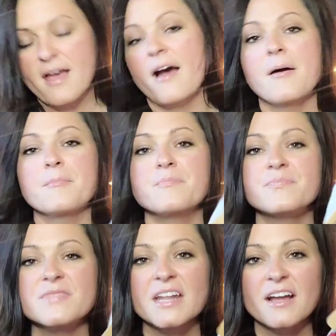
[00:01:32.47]

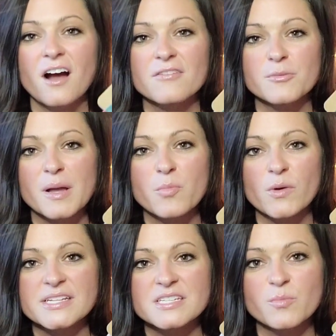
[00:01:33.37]
that I got for my
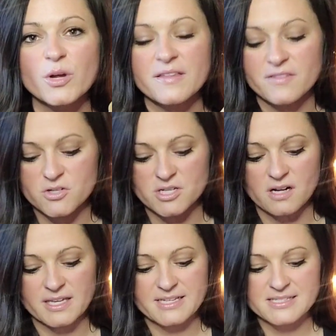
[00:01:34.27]
boys to put in their
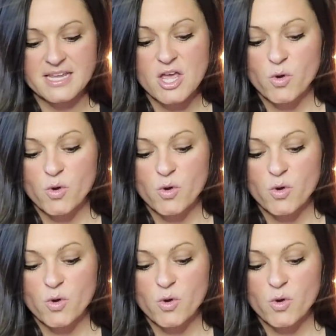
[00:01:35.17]
stockings.